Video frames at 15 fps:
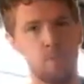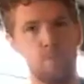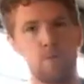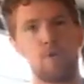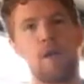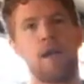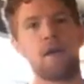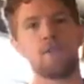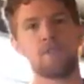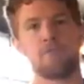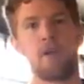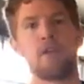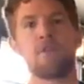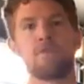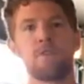brew house
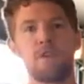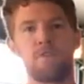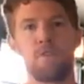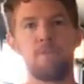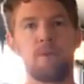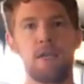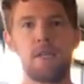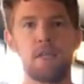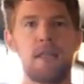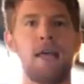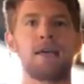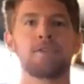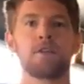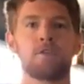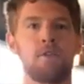right in front of a big
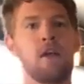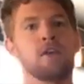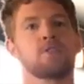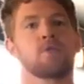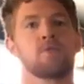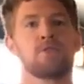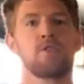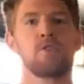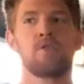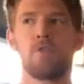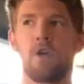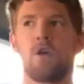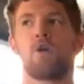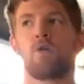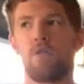glass garage door. So you
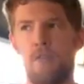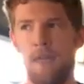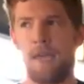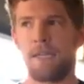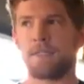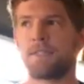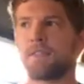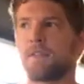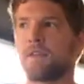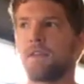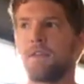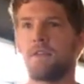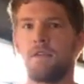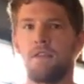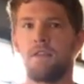know that
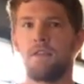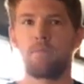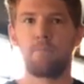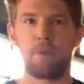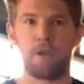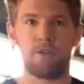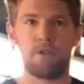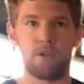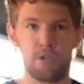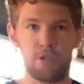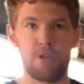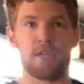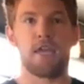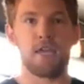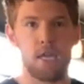the beer that you're
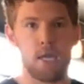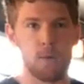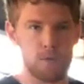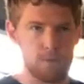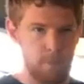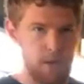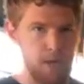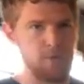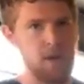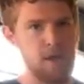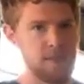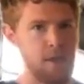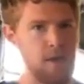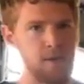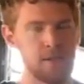drinking here was made right
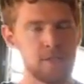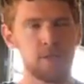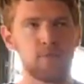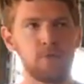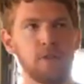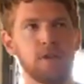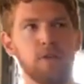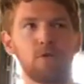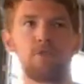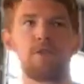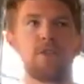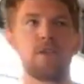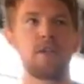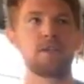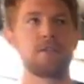there. And it's a really cool
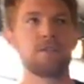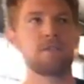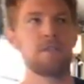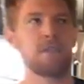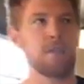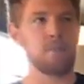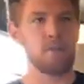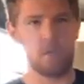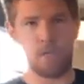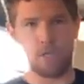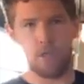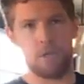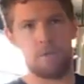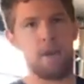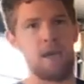thing to see. And you can
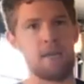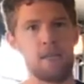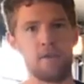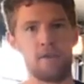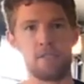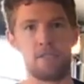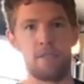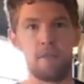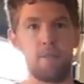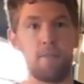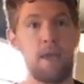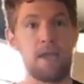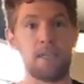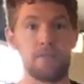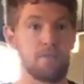look back there and see the
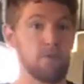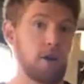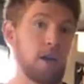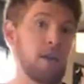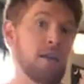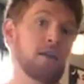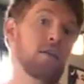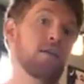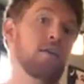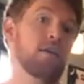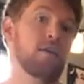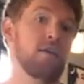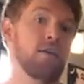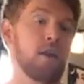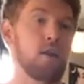bags of grain
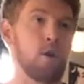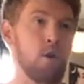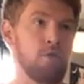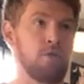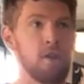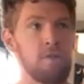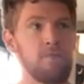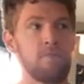and know that